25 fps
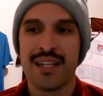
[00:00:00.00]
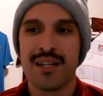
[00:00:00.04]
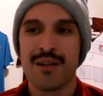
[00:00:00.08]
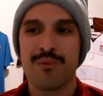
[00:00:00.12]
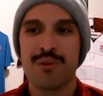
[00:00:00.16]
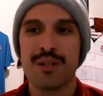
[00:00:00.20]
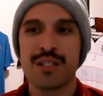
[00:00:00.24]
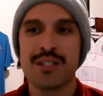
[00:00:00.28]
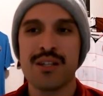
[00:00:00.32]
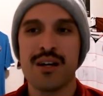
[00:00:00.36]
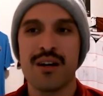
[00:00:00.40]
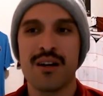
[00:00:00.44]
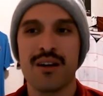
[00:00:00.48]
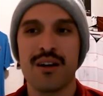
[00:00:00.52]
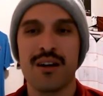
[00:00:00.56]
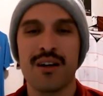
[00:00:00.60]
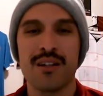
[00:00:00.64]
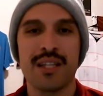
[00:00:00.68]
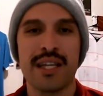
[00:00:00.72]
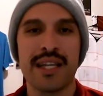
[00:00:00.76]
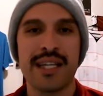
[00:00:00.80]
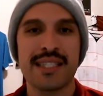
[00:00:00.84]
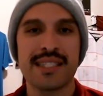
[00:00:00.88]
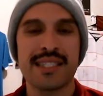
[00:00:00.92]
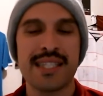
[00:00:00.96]
we talk all
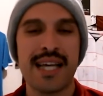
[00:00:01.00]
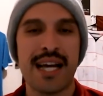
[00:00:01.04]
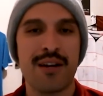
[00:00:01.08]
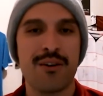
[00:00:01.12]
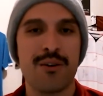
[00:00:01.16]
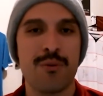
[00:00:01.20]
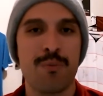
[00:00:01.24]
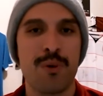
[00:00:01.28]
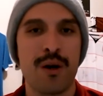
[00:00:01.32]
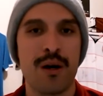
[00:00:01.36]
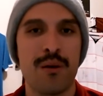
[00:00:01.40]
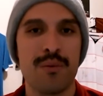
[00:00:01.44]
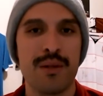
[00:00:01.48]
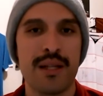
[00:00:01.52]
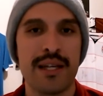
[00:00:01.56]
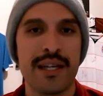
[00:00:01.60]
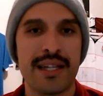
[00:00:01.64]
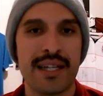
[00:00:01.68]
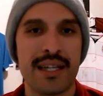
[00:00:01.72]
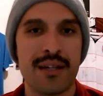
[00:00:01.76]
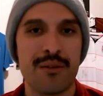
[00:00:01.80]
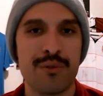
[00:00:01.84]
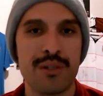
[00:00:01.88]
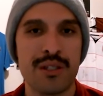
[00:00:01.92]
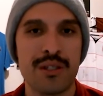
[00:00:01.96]
things Sac
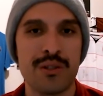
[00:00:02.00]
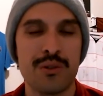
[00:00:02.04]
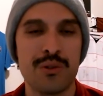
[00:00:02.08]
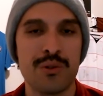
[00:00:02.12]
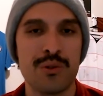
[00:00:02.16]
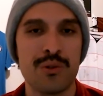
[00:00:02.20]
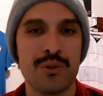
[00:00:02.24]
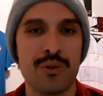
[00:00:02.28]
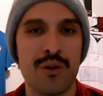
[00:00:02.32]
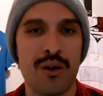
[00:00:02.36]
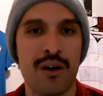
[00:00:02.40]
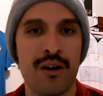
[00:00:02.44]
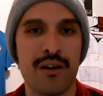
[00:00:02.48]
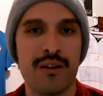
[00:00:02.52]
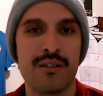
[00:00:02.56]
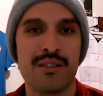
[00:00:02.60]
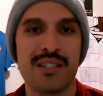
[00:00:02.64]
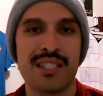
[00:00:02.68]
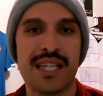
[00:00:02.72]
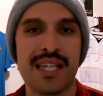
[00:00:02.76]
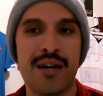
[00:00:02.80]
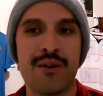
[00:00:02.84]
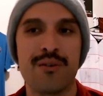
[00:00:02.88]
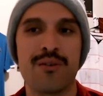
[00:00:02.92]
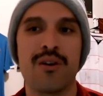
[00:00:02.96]
Republic, and we do our
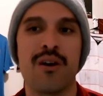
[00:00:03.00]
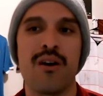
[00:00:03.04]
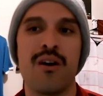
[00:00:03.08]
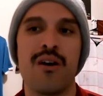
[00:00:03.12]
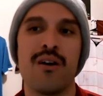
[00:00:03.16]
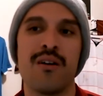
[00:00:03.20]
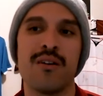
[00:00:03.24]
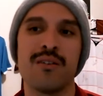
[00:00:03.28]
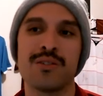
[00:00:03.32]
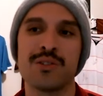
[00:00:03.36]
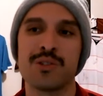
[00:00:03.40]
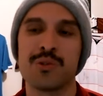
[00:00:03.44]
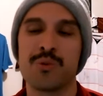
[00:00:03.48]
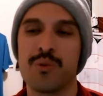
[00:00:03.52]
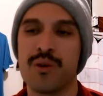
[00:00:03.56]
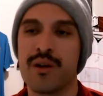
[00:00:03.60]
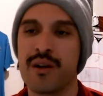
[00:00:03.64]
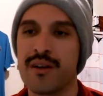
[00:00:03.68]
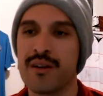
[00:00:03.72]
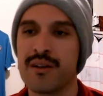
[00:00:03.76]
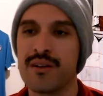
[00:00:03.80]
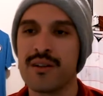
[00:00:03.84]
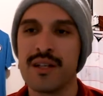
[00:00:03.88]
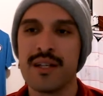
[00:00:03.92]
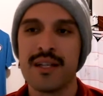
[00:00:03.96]
town halls
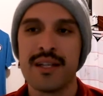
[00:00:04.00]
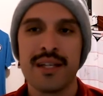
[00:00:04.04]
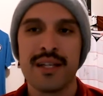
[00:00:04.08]
where